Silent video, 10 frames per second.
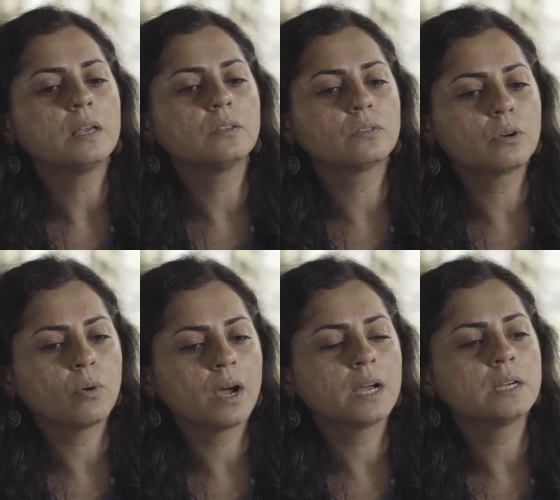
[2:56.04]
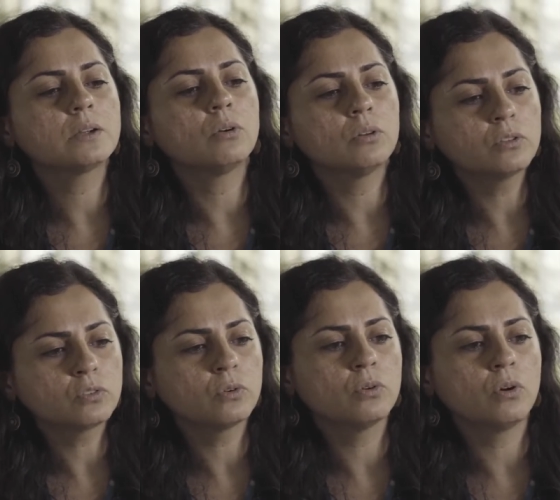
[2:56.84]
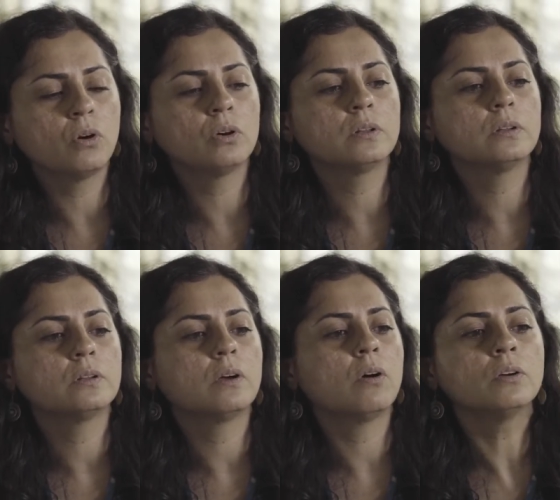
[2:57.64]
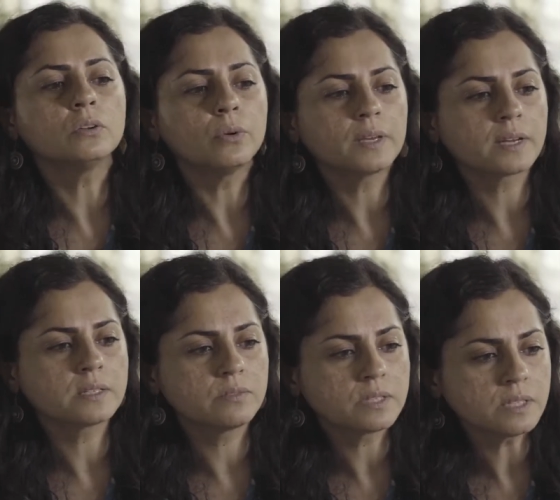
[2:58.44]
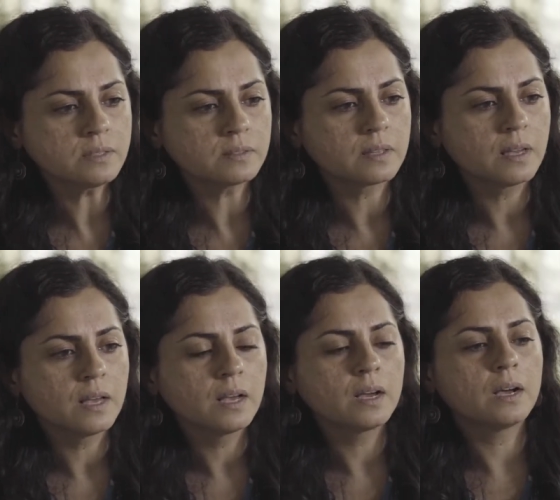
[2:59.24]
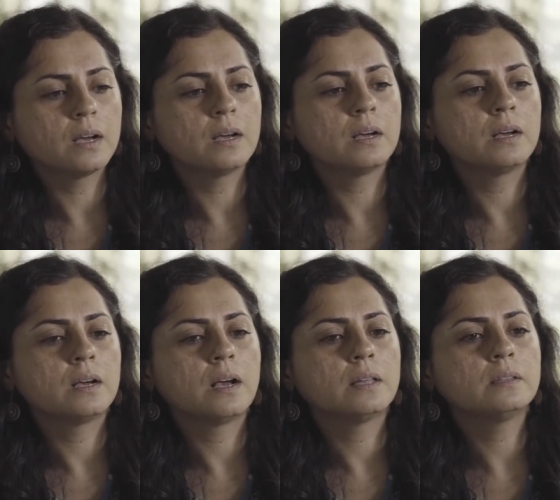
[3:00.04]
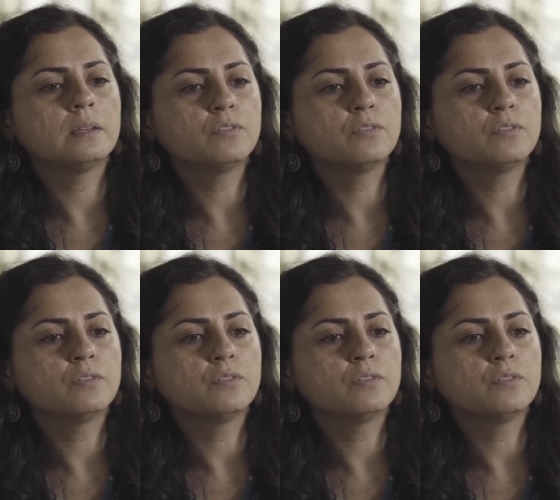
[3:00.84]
is required also on ongoing activities uh, and the